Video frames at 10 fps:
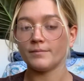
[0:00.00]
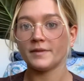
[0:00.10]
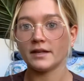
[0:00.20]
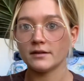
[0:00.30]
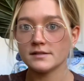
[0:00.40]

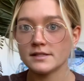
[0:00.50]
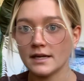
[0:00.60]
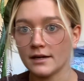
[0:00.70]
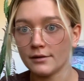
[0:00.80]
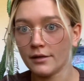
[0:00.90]
You can see
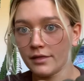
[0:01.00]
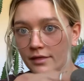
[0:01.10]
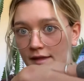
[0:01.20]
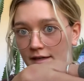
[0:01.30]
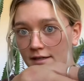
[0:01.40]
how
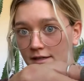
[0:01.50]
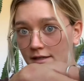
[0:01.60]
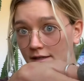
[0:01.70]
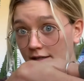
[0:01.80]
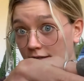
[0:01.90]
thick
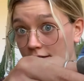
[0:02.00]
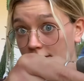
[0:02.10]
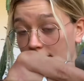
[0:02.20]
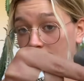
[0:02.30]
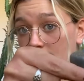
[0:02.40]

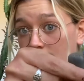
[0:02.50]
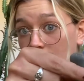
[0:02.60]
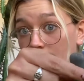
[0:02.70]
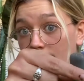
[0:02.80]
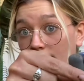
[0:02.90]
and
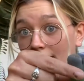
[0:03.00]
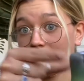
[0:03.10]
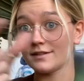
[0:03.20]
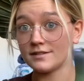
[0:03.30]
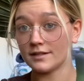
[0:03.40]
fat
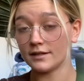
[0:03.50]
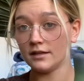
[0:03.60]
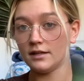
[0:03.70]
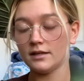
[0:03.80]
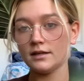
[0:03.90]
and
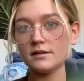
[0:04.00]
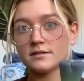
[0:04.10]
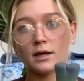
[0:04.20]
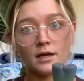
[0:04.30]
succulent it is.